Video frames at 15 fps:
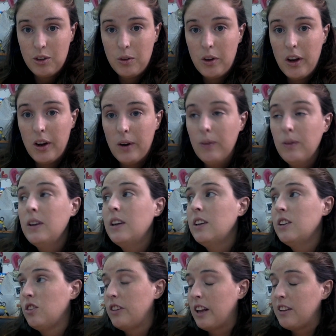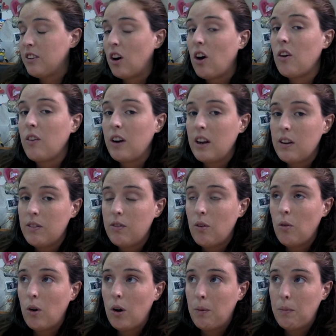you go. So that's already a
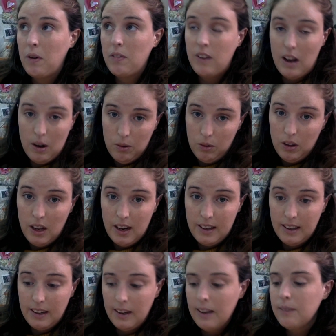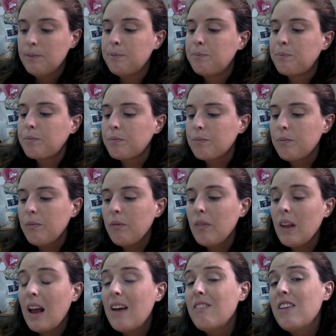form of outlining it.
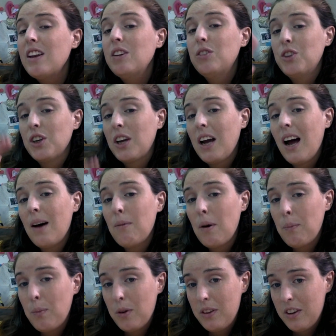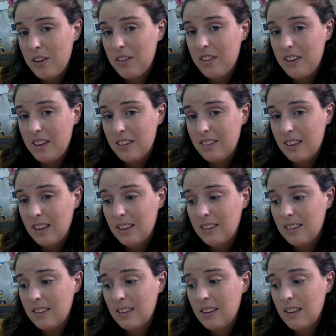And then you should come up with your
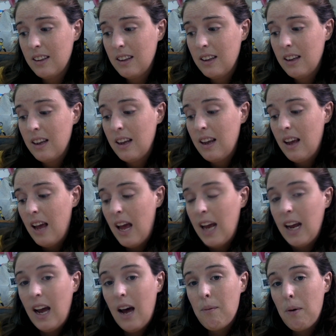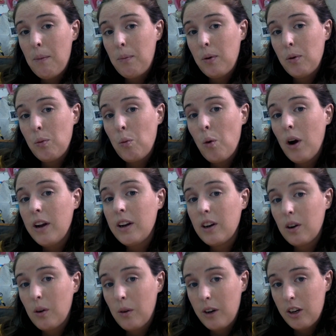thesis and come up with what you're
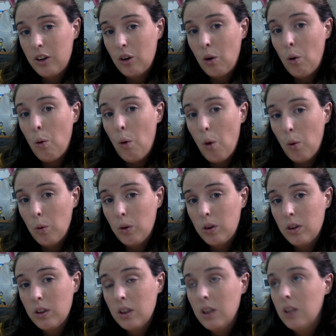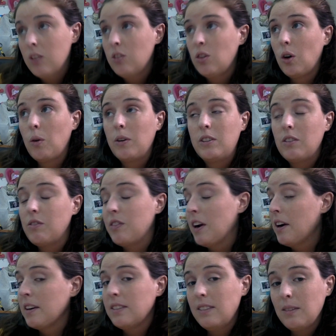going to quote. So it's a
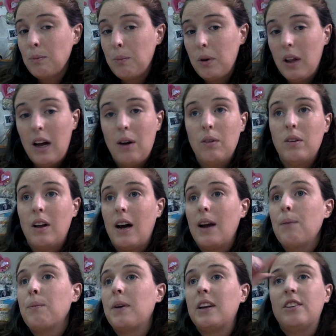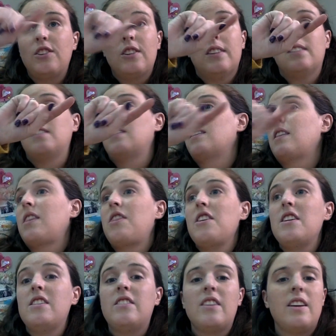very simple outline, but it's just
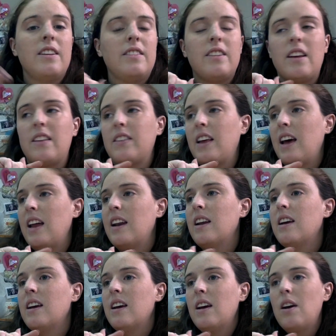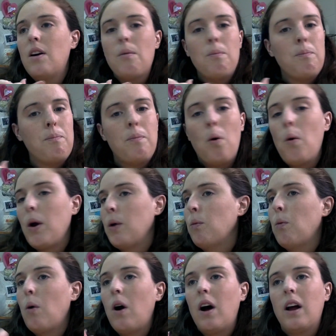thesis and then point
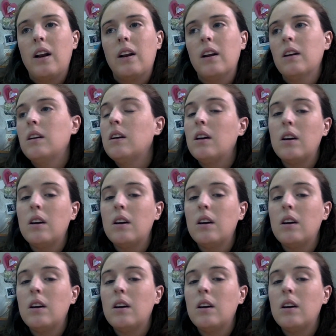1,